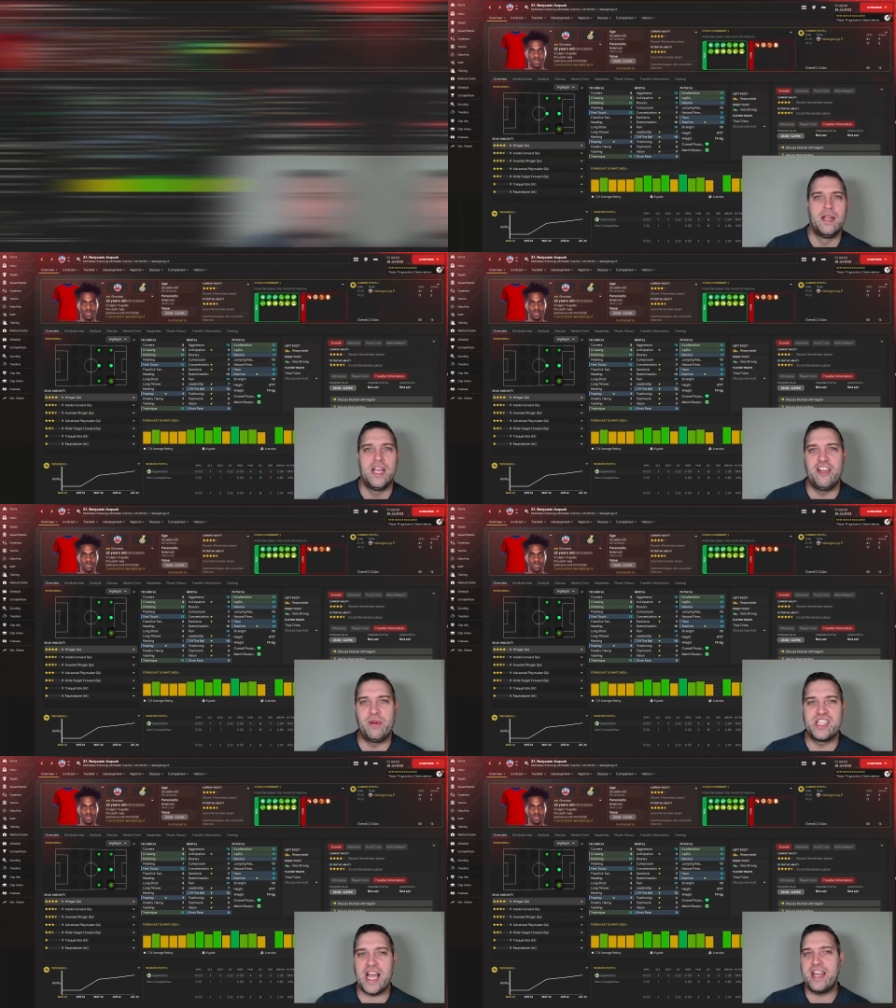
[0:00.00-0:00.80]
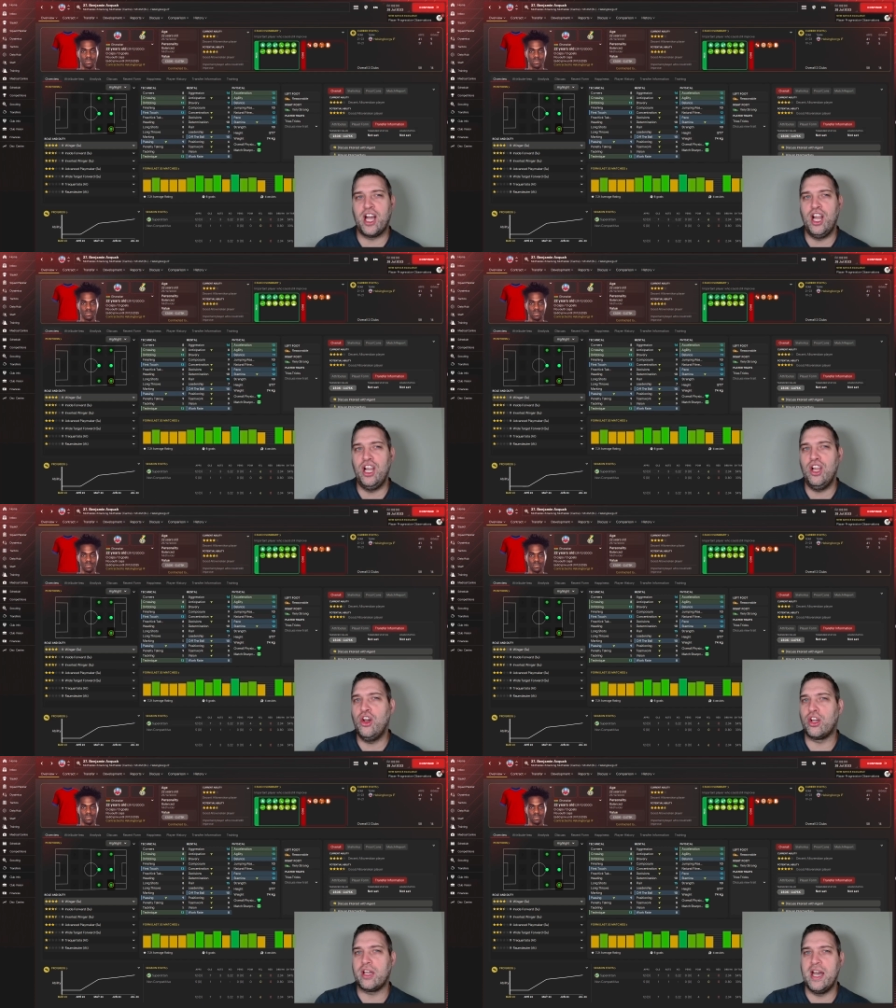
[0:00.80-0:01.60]
If we take a
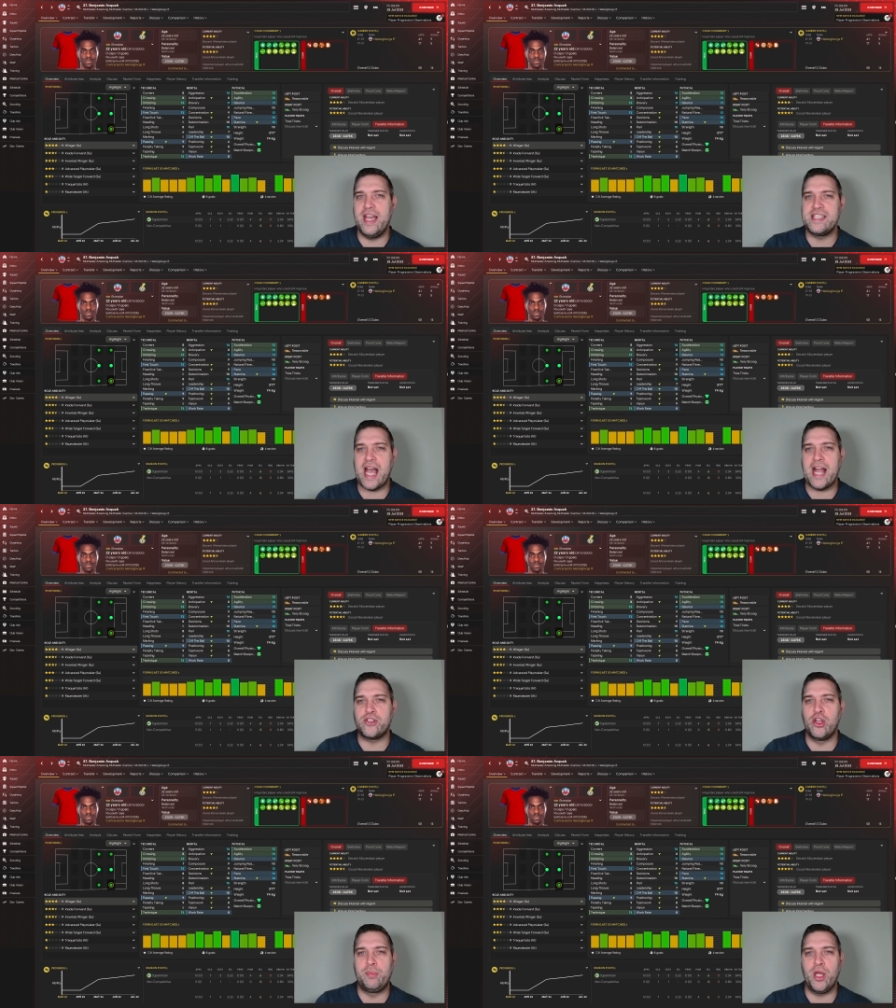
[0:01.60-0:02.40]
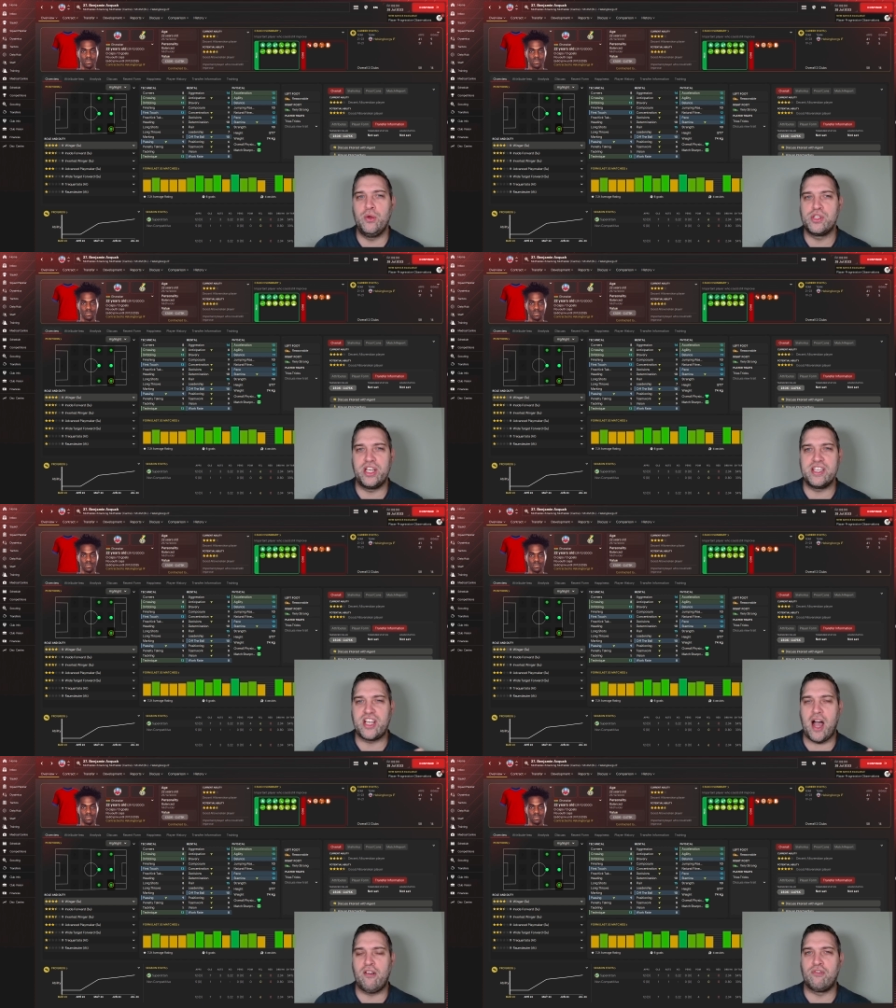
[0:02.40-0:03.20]
look at his attributes and his
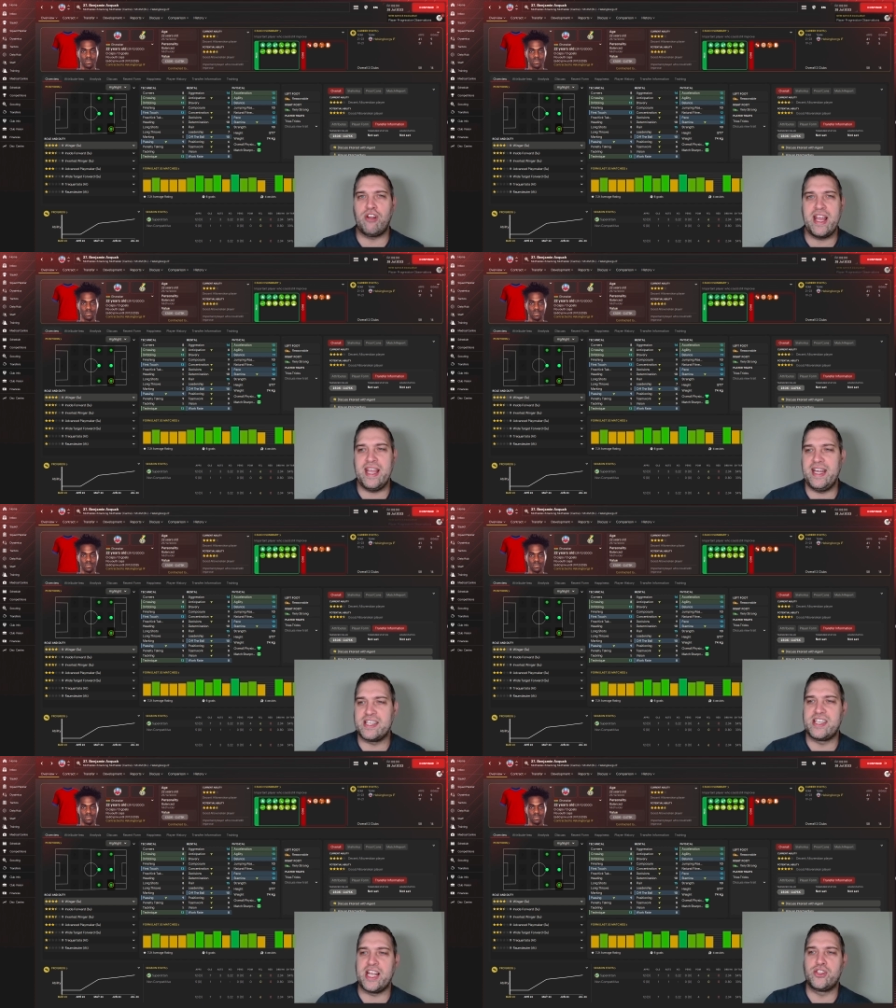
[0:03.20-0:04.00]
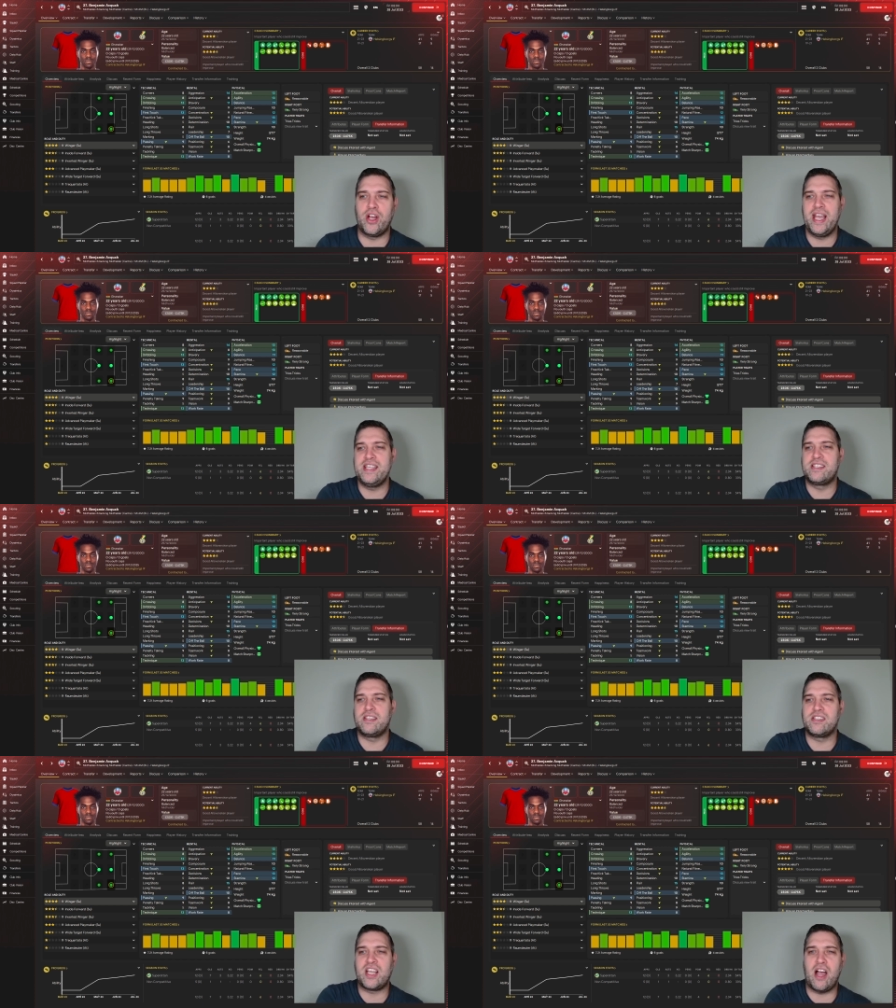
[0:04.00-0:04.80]
current rating, etc., his
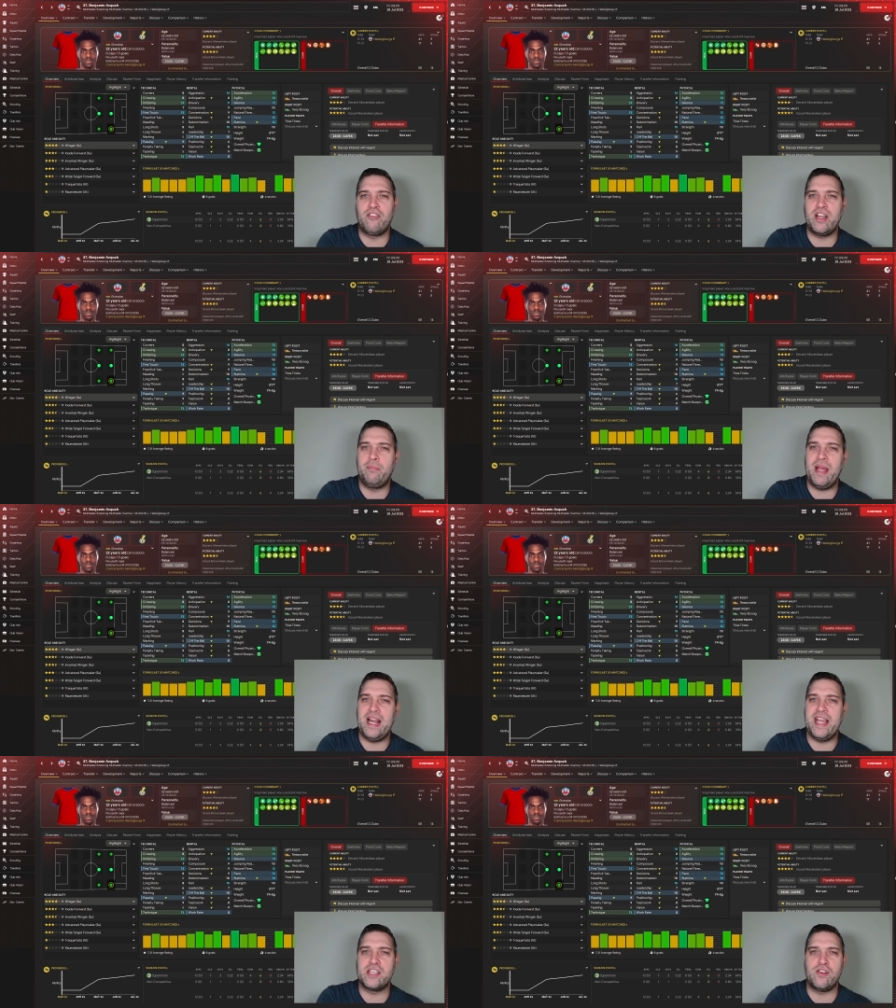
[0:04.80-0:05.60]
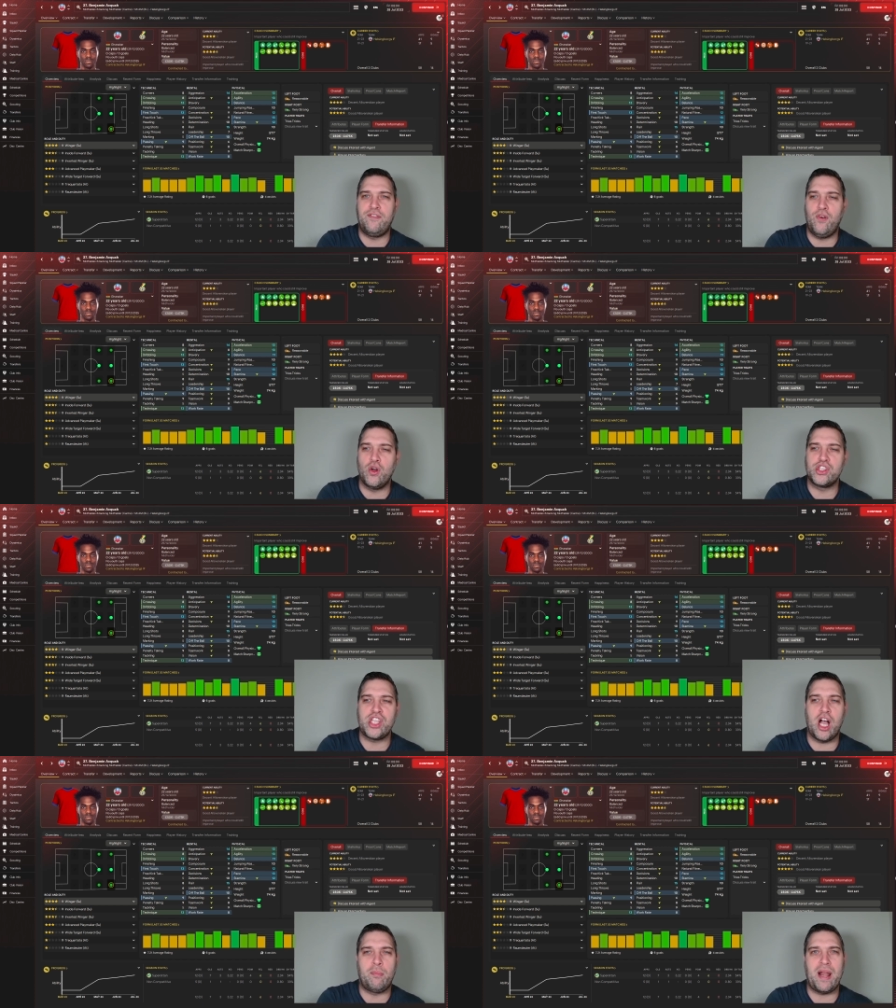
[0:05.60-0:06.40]
current ability as a
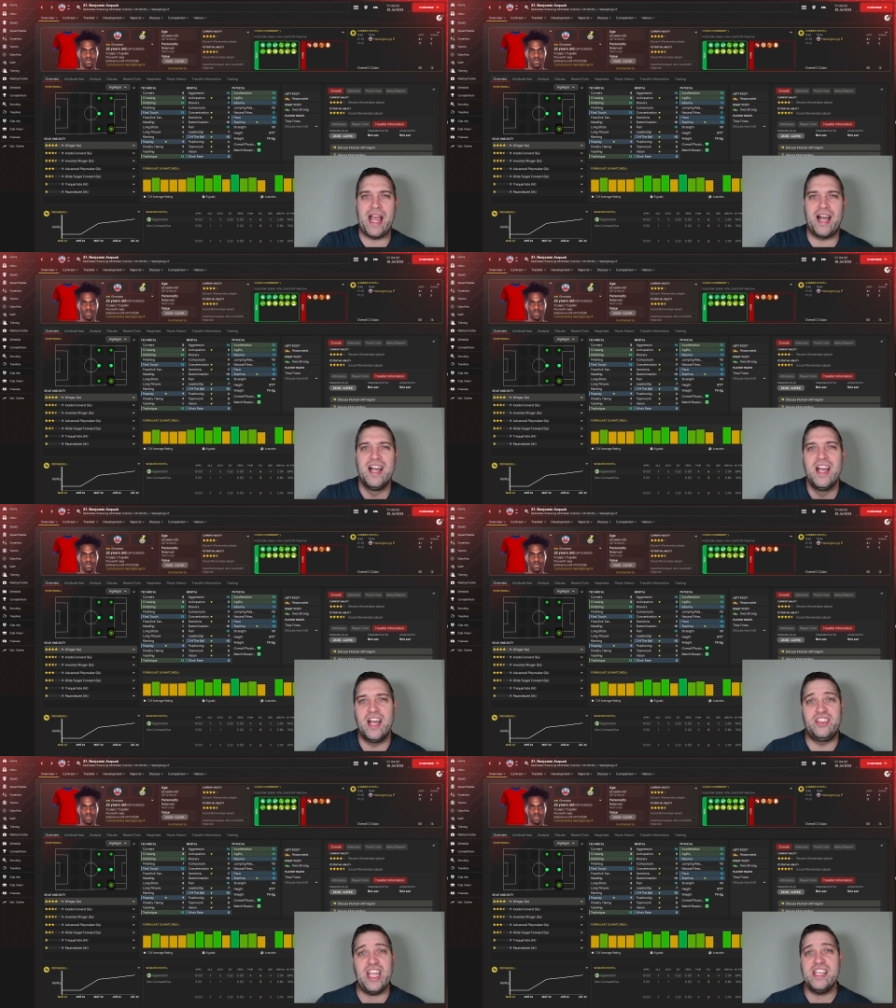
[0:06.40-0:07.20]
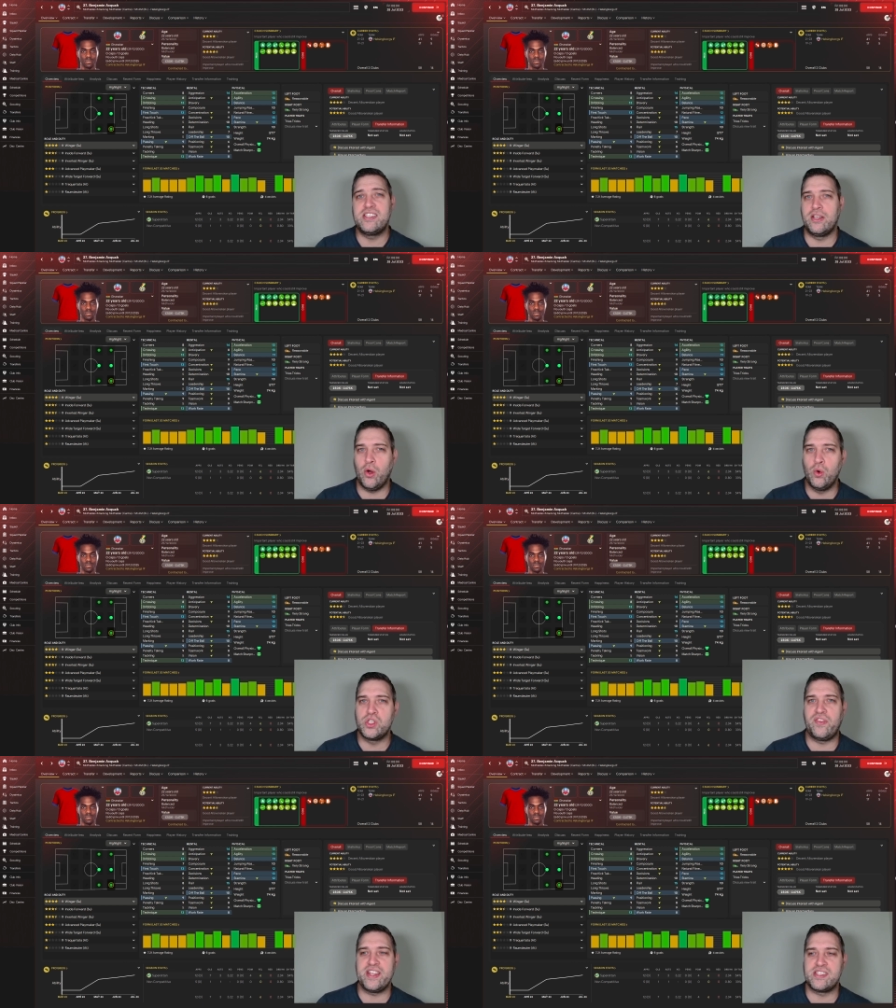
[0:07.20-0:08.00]
4-star player, a decent
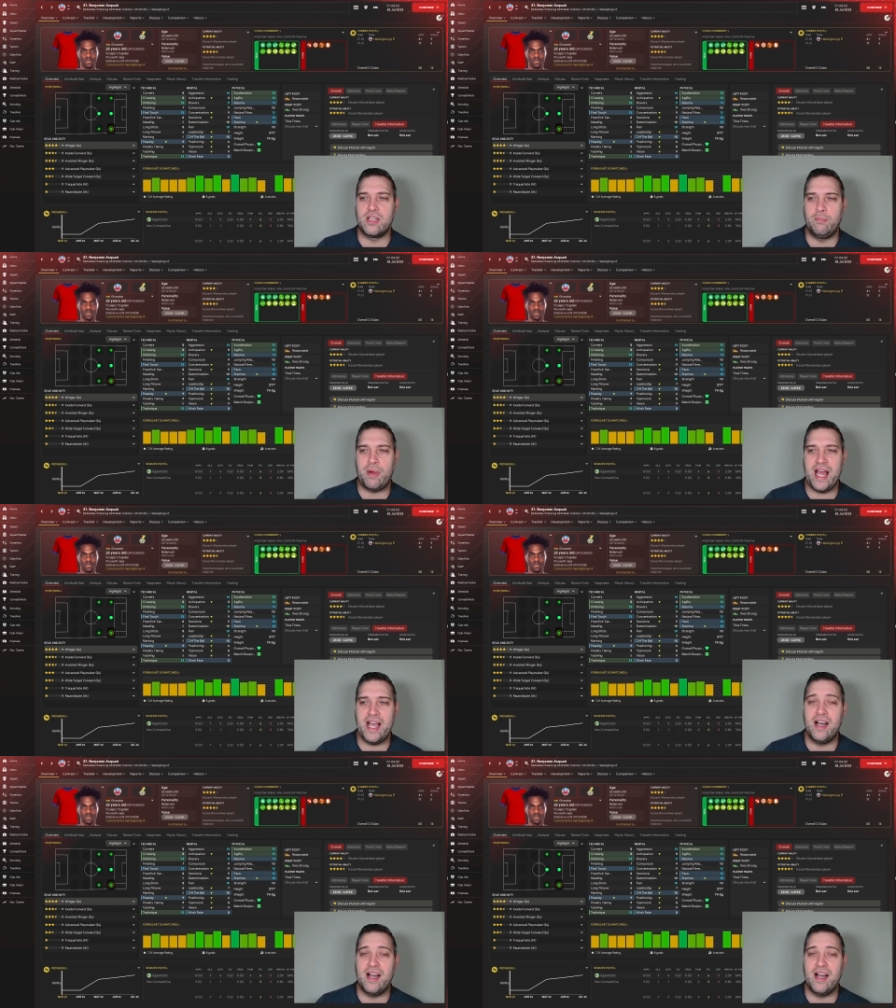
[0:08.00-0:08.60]
Allsvenskan player,